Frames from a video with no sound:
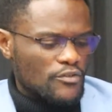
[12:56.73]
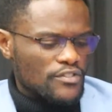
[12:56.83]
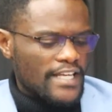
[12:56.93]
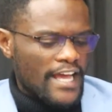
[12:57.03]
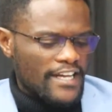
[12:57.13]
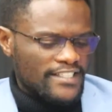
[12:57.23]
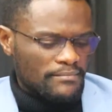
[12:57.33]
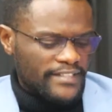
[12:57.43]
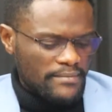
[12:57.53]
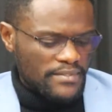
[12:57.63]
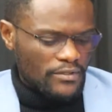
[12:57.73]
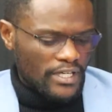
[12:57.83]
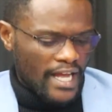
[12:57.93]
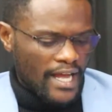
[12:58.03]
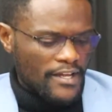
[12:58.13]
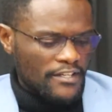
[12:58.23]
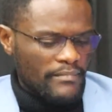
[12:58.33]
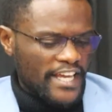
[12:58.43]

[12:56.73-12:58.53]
because sometimes in